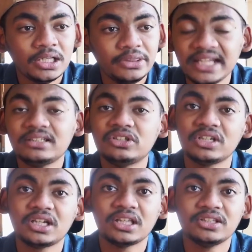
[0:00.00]
that's
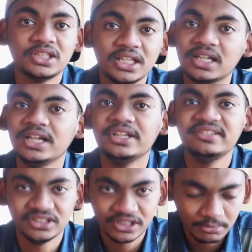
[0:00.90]
another thing, ladies
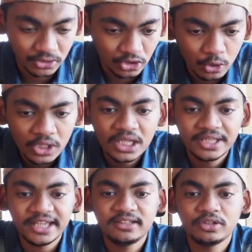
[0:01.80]
and gentlemen. So
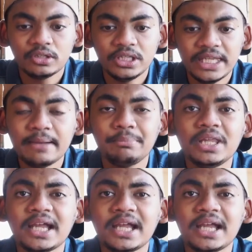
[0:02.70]
that's the Apple.